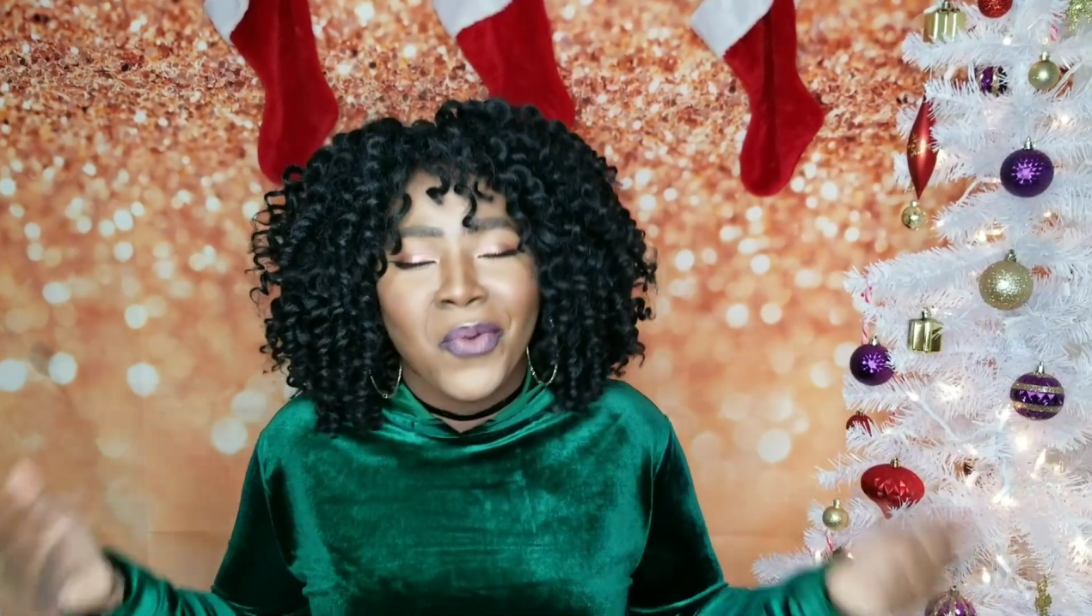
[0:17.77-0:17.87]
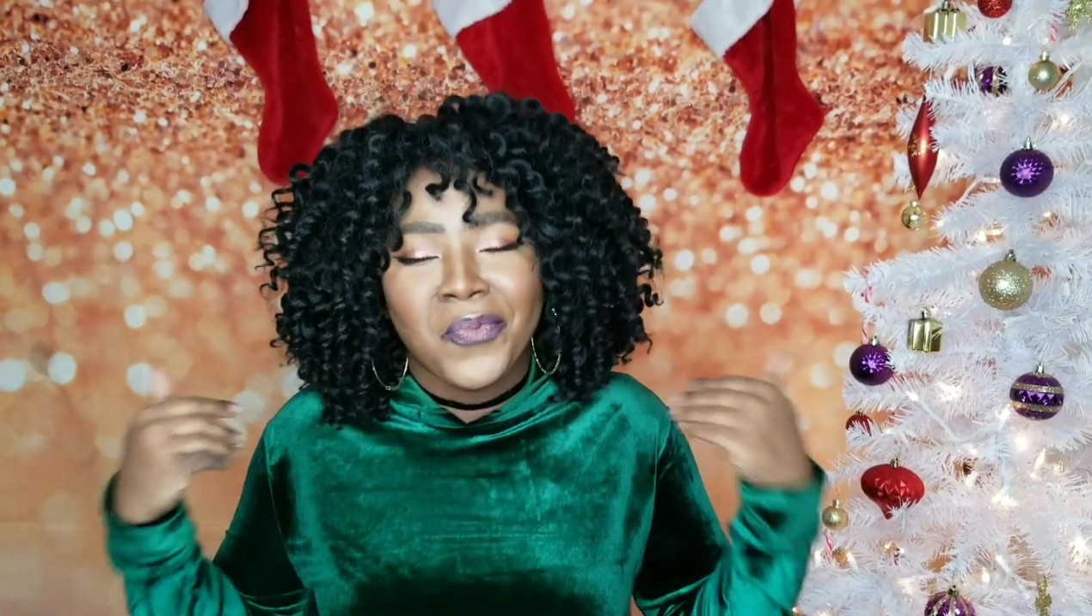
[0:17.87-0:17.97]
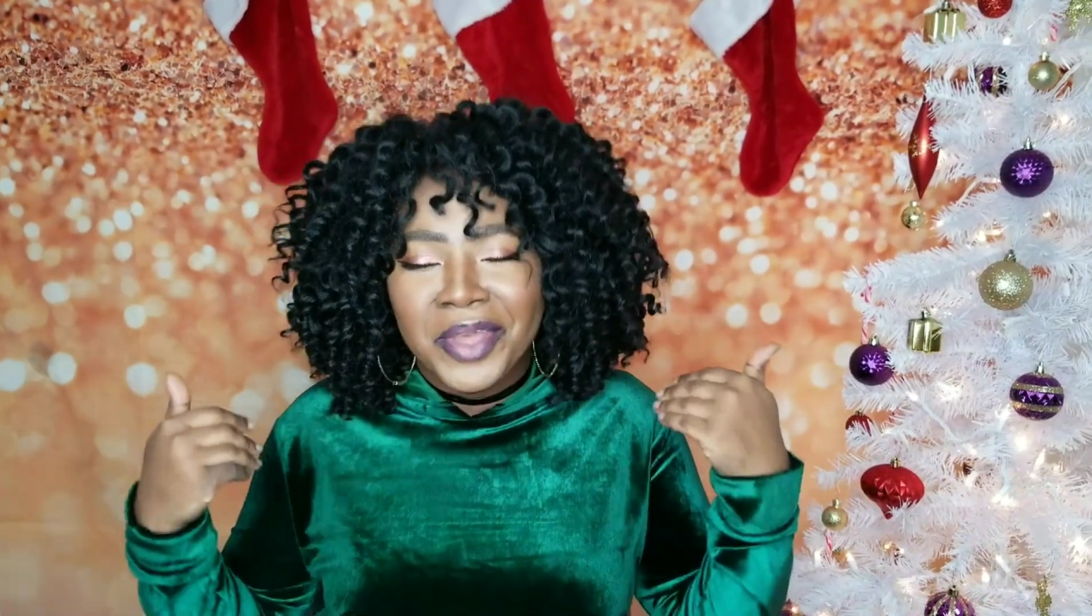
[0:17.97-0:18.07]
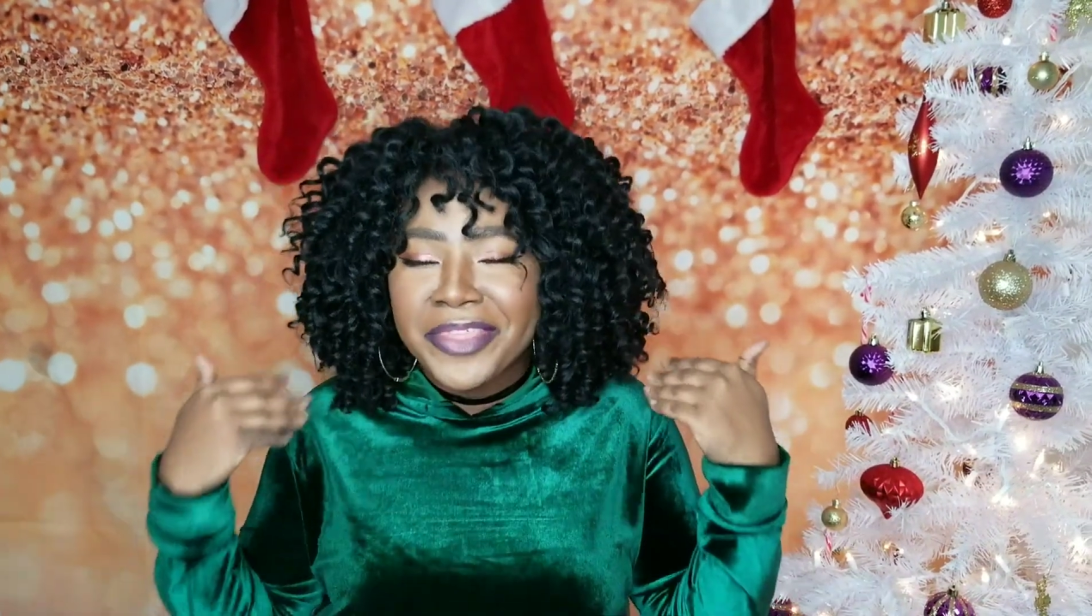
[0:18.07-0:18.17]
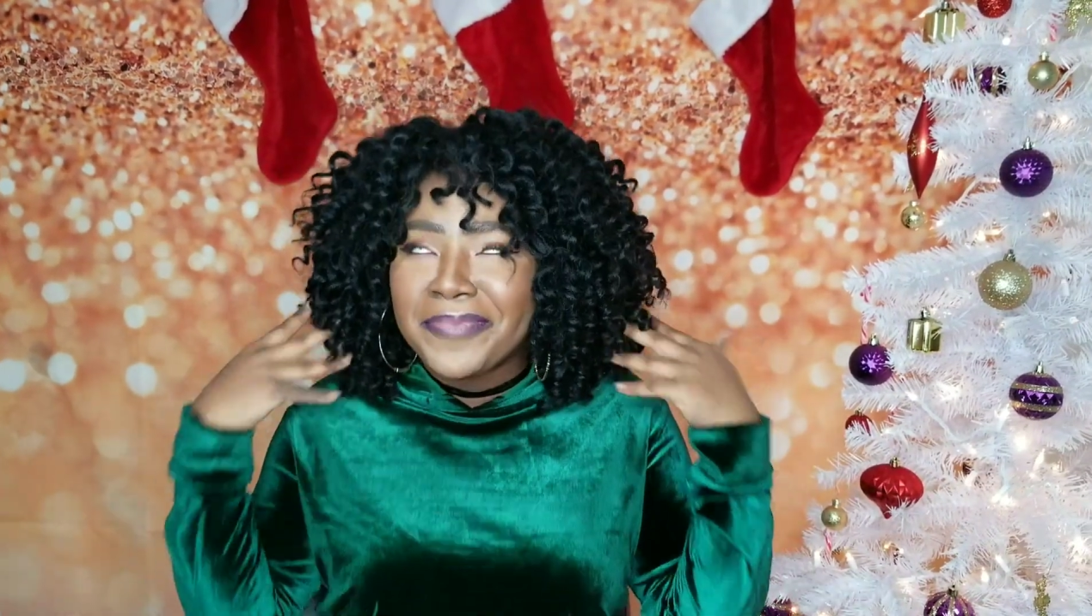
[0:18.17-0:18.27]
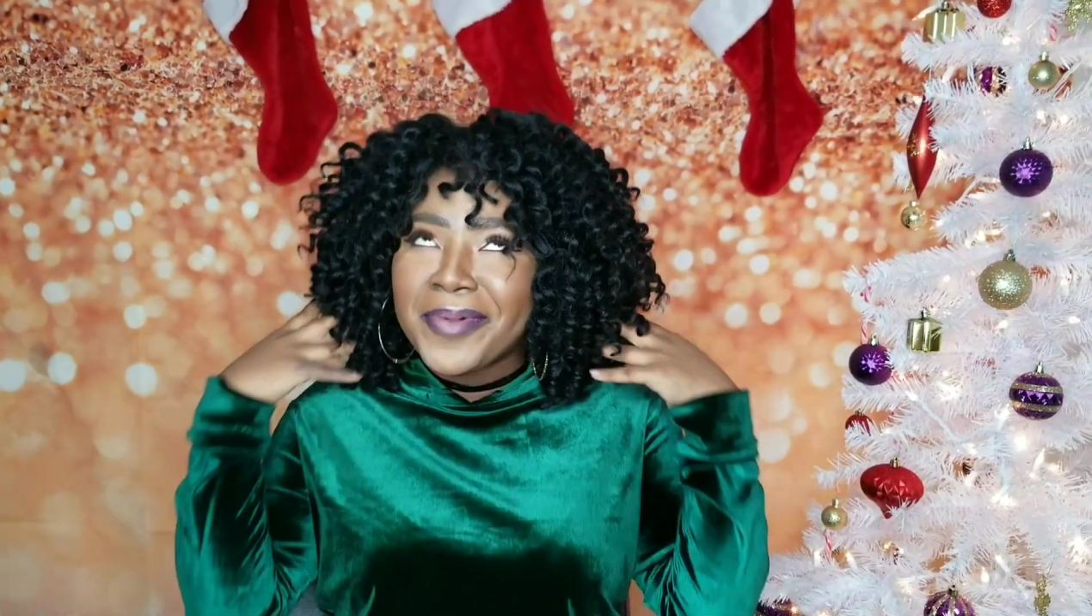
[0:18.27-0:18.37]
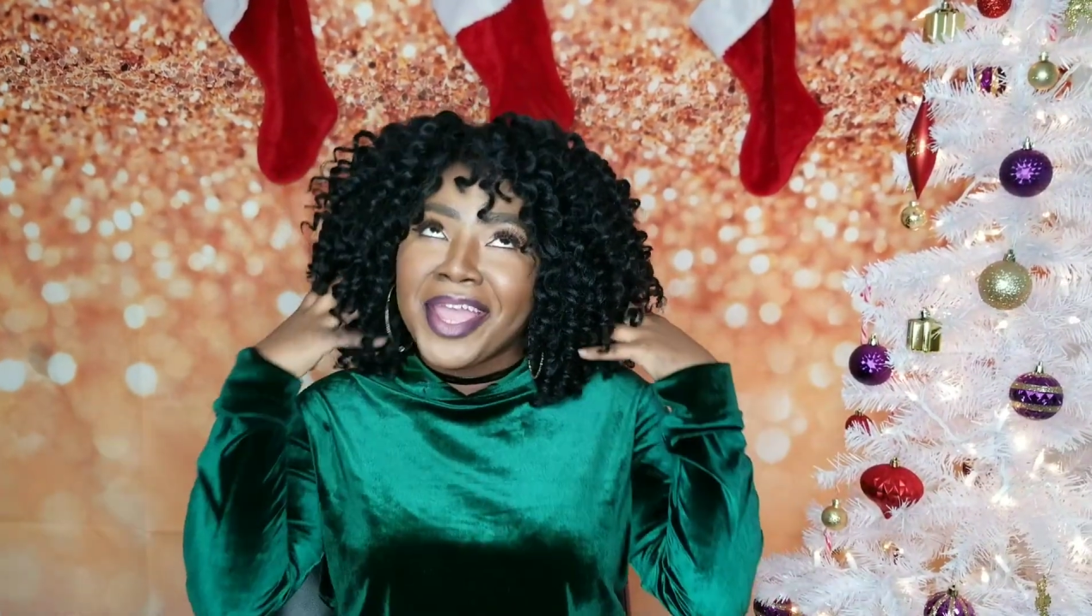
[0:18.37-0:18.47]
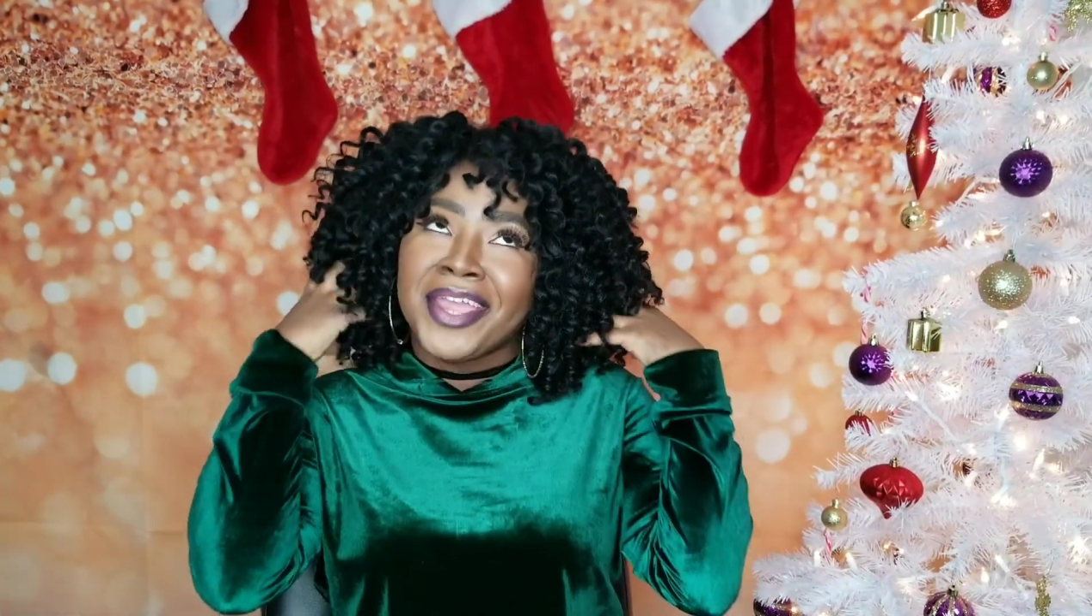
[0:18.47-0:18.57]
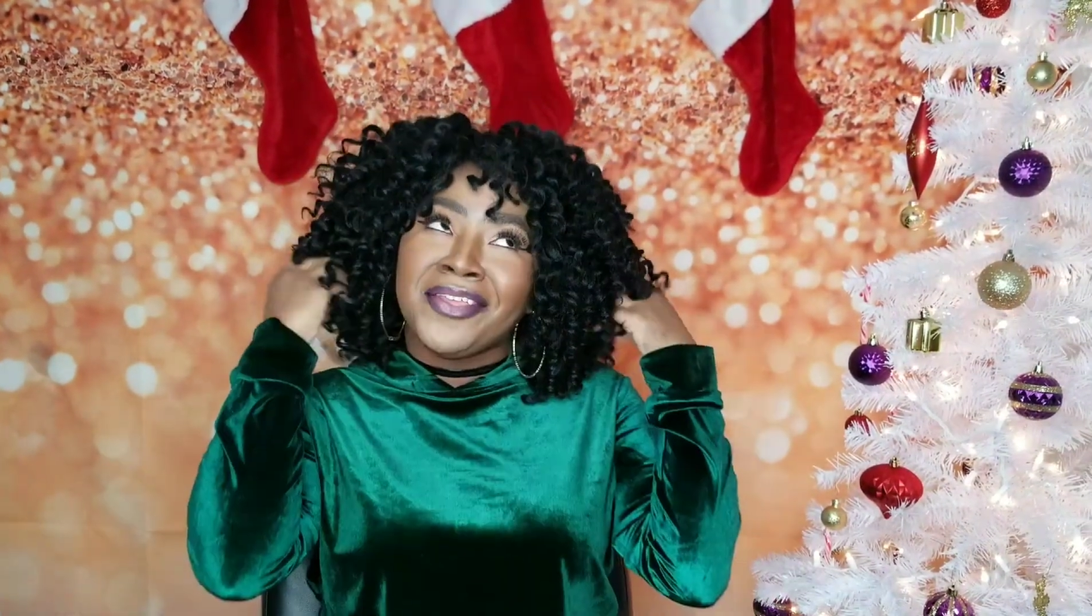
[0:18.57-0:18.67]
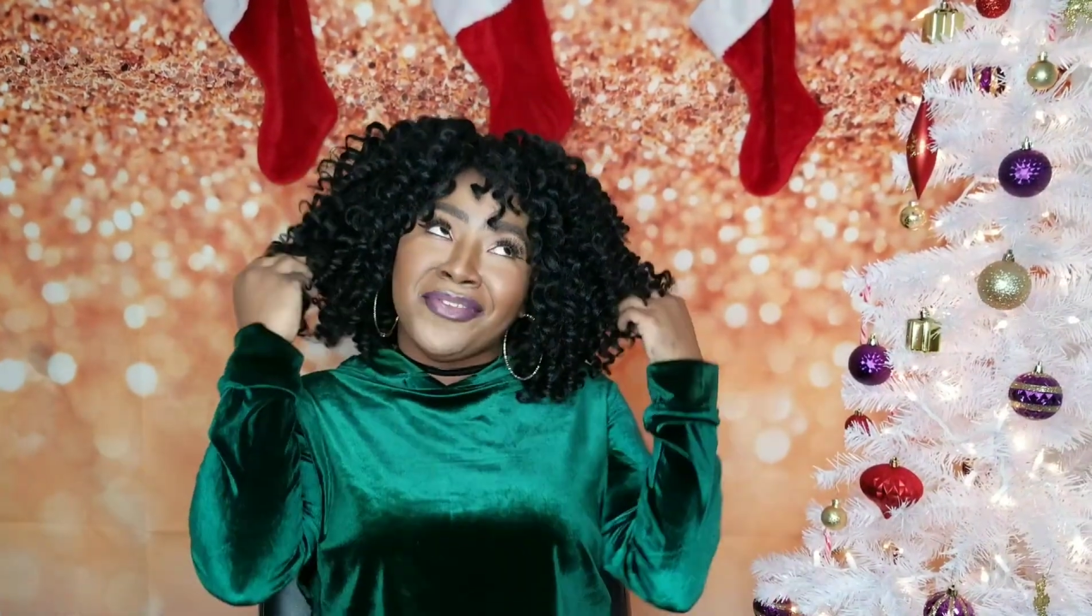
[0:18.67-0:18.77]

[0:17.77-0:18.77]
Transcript: with my